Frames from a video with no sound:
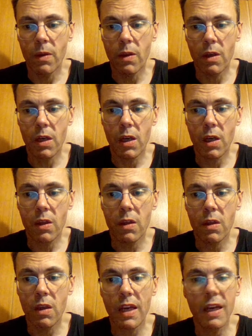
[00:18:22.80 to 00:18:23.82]
that
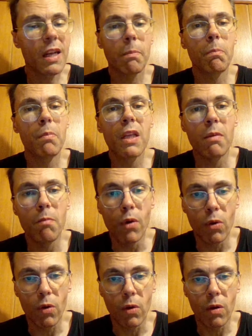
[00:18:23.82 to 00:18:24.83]
had a pit
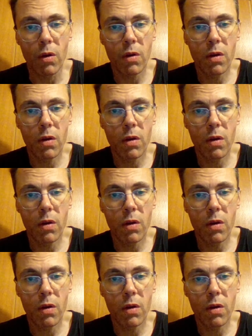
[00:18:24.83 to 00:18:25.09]
bull,